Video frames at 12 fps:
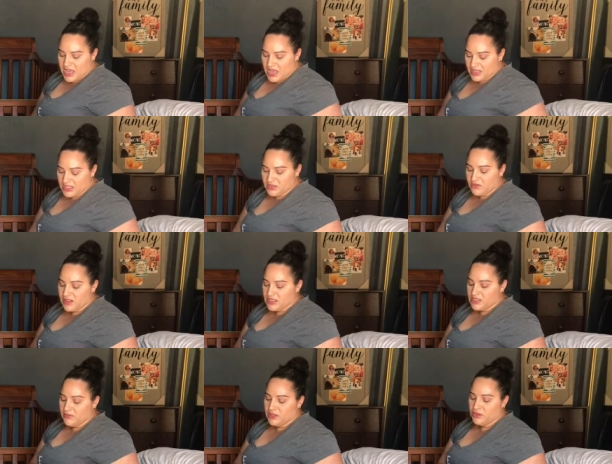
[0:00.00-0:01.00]
And these are
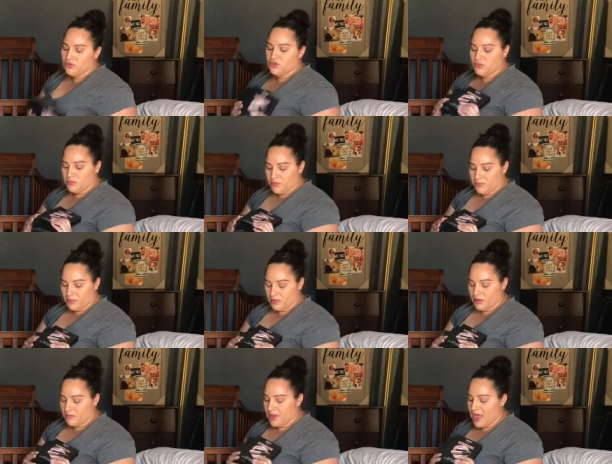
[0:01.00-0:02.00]
relatively neutral
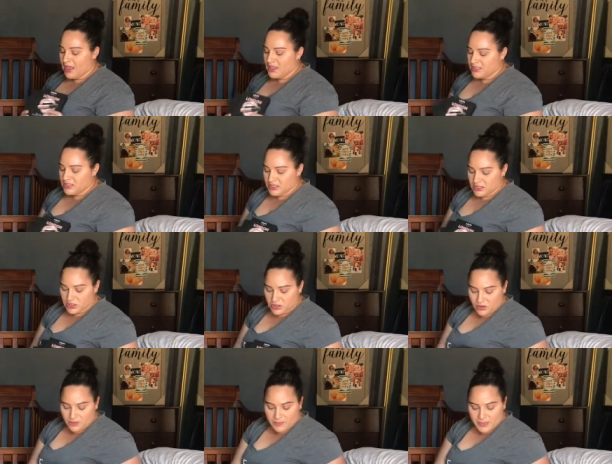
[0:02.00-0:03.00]
palettes.
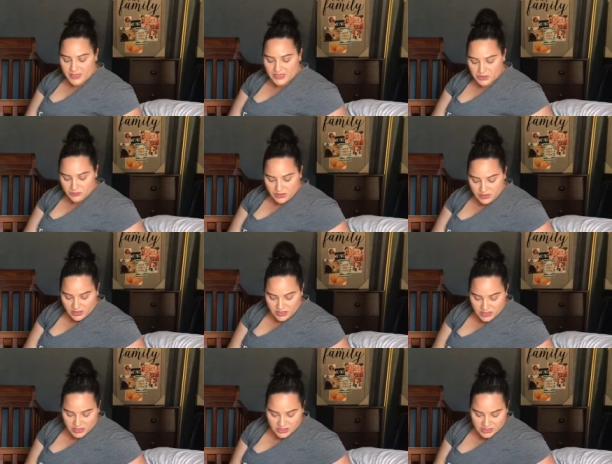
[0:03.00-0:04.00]
So this one
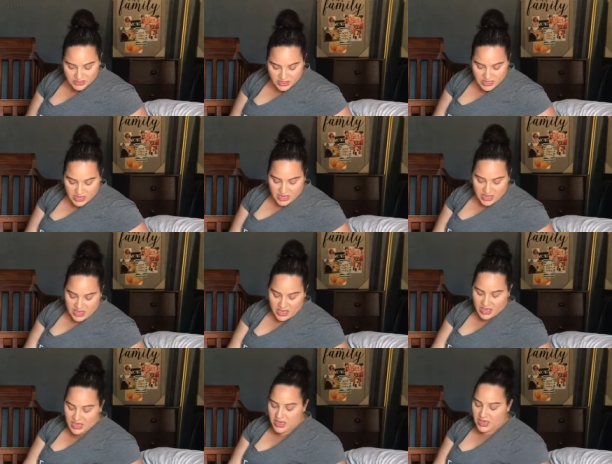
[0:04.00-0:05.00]
is
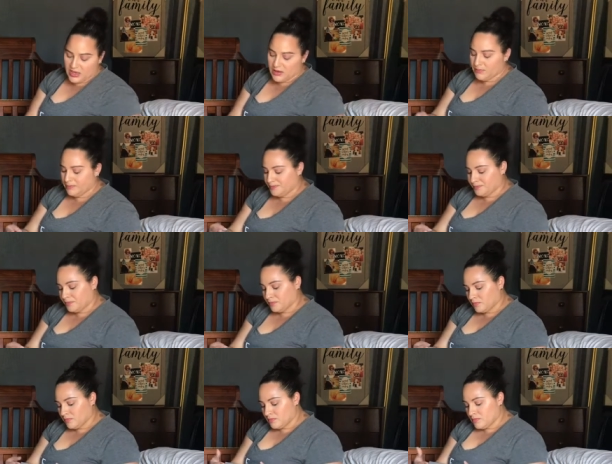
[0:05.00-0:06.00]
a
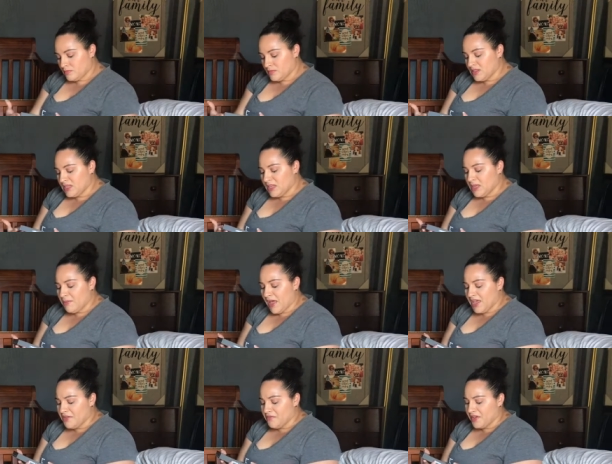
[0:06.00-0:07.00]
lip,
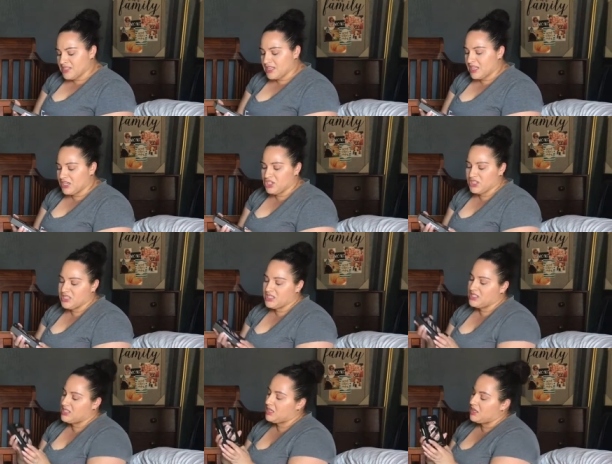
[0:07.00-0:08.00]
eye, and face collection. This
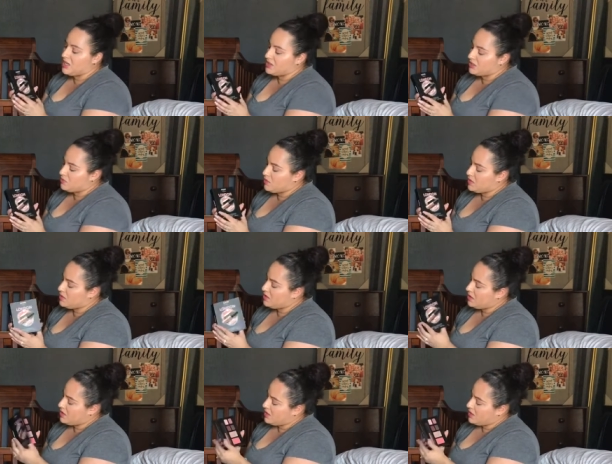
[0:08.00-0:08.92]
is the London one.